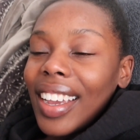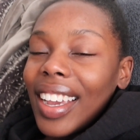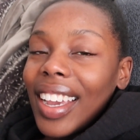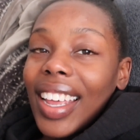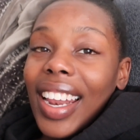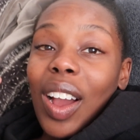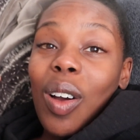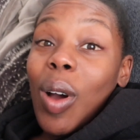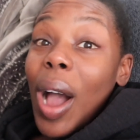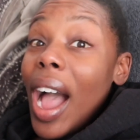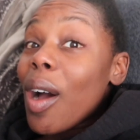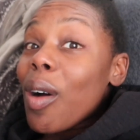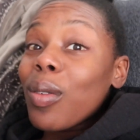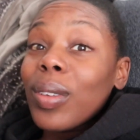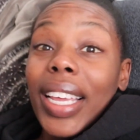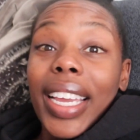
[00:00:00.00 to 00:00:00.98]
And I
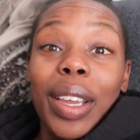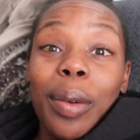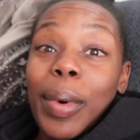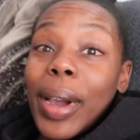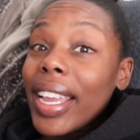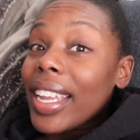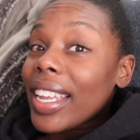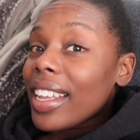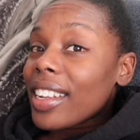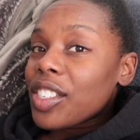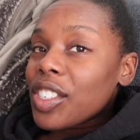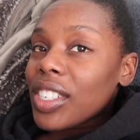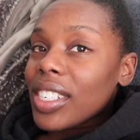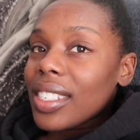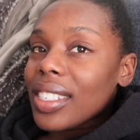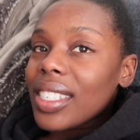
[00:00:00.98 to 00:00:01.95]
don't like white
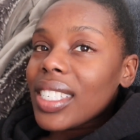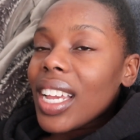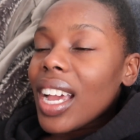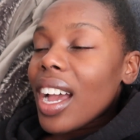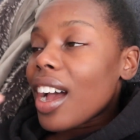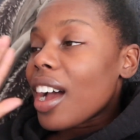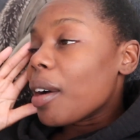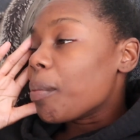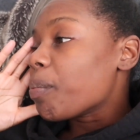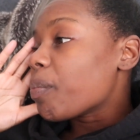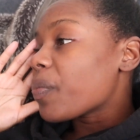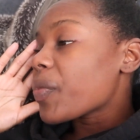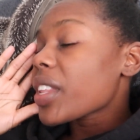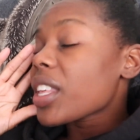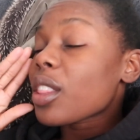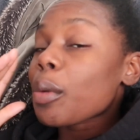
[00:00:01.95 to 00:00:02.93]
kitchens.
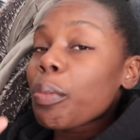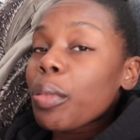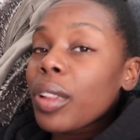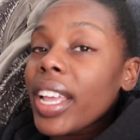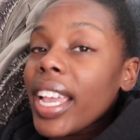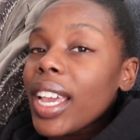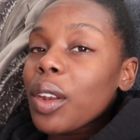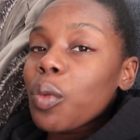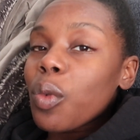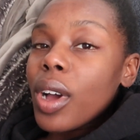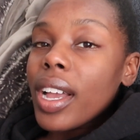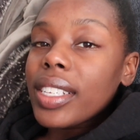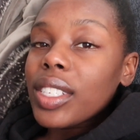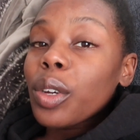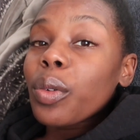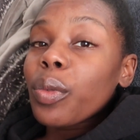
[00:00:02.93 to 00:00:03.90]
The plan
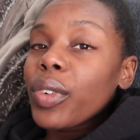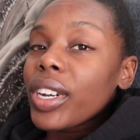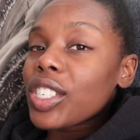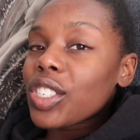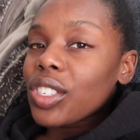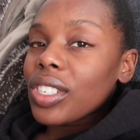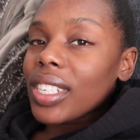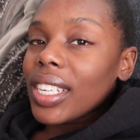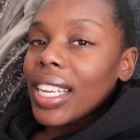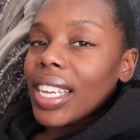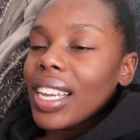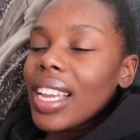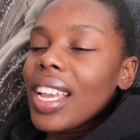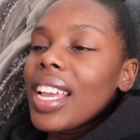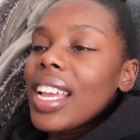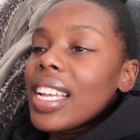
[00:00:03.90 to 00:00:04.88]
was originally
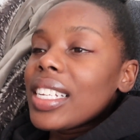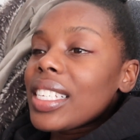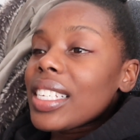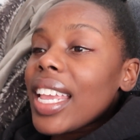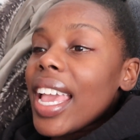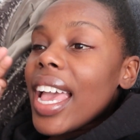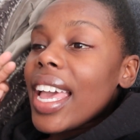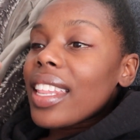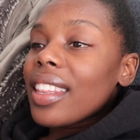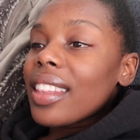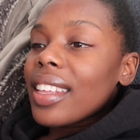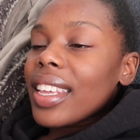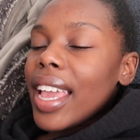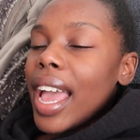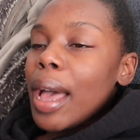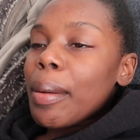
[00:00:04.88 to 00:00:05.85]
to get the
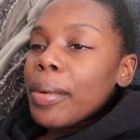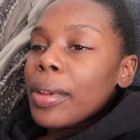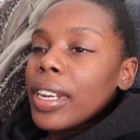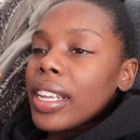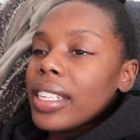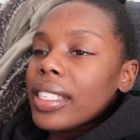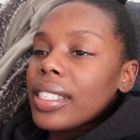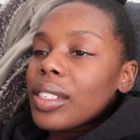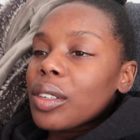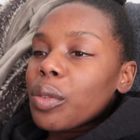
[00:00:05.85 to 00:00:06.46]
cabinets